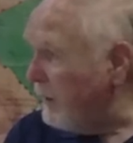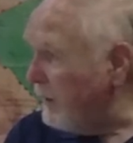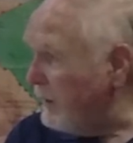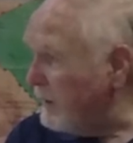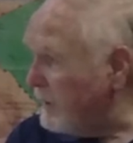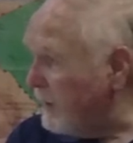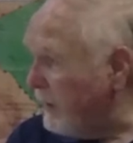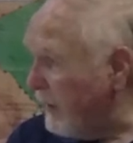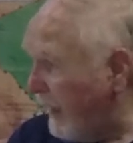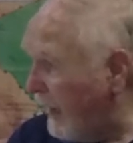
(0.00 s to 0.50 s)
He
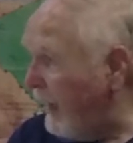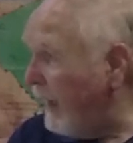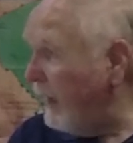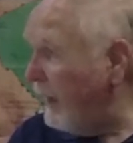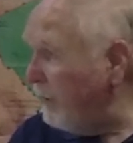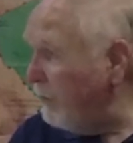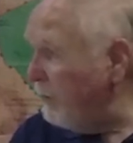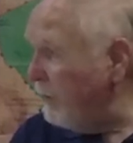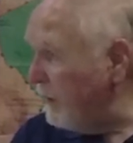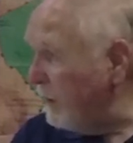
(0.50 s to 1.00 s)
said,
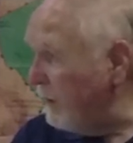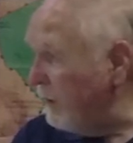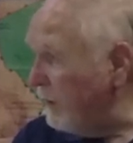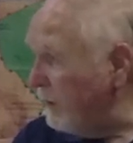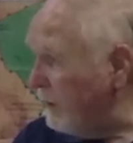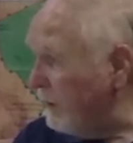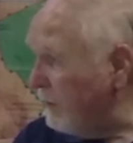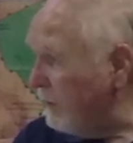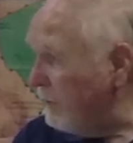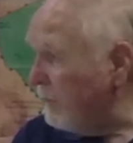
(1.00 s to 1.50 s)
I
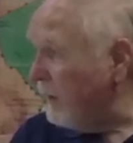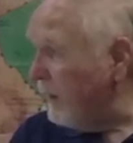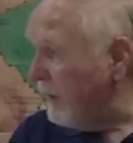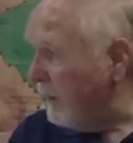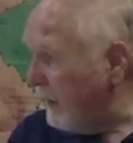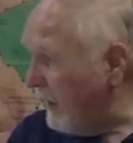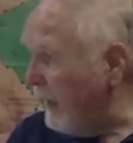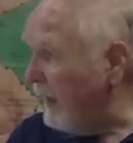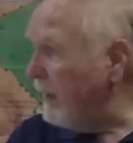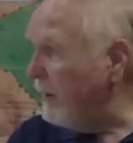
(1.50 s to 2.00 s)
will
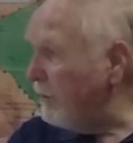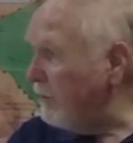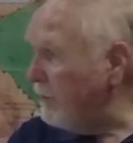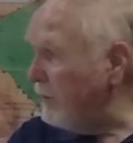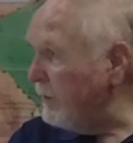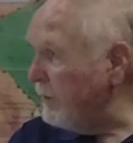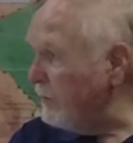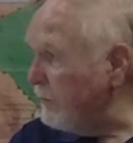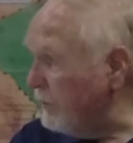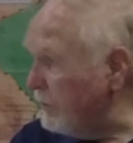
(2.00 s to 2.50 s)
reign, I
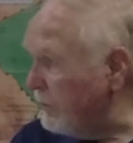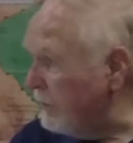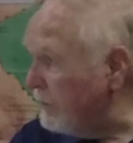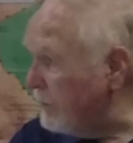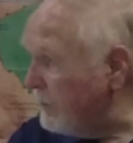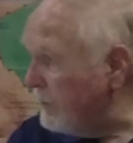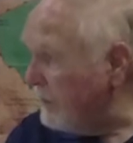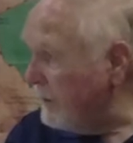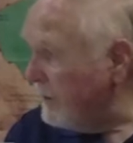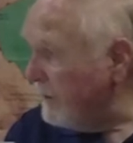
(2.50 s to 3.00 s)
will
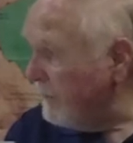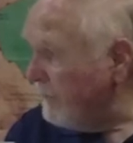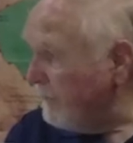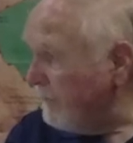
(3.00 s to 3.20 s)
rule.